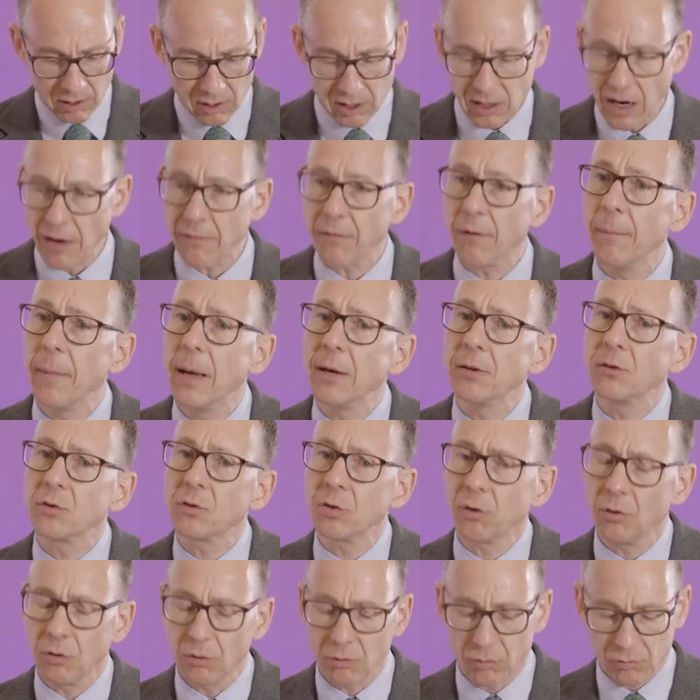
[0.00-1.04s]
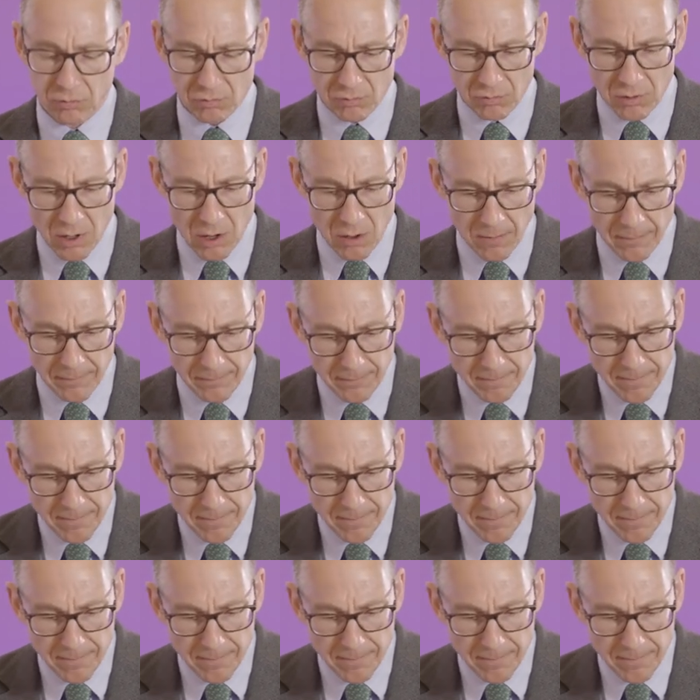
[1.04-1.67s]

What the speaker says: governmental role?